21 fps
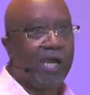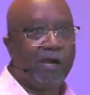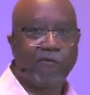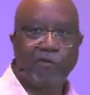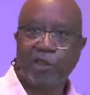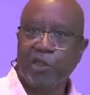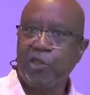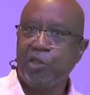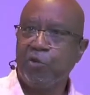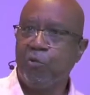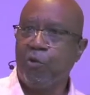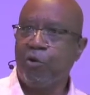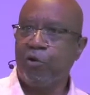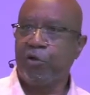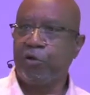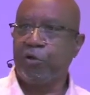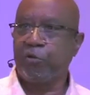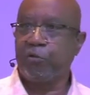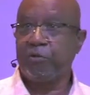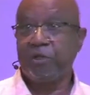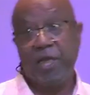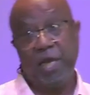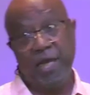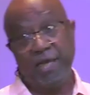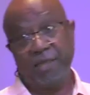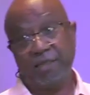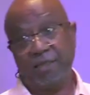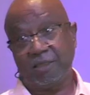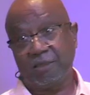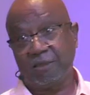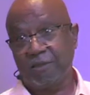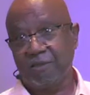Everything you want to do,
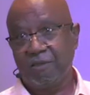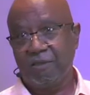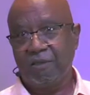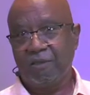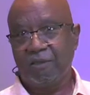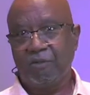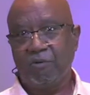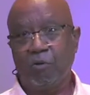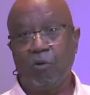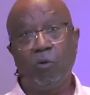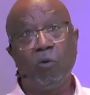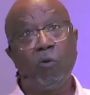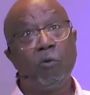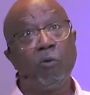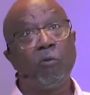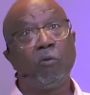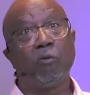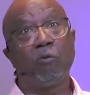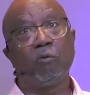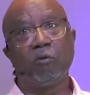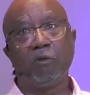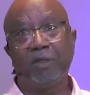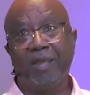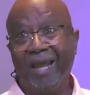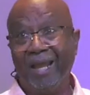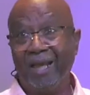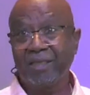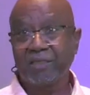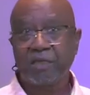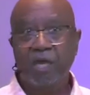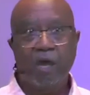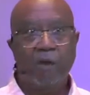yes. Ooh,
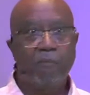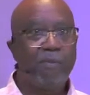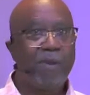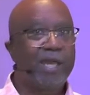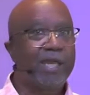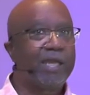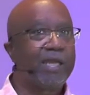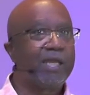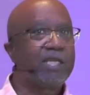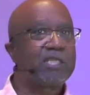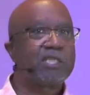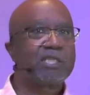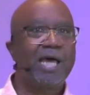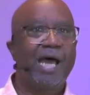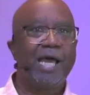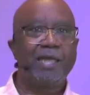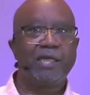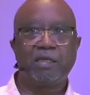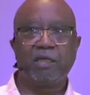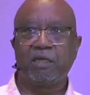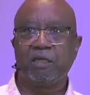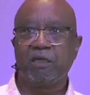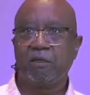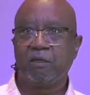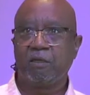Yes. Make it exciting.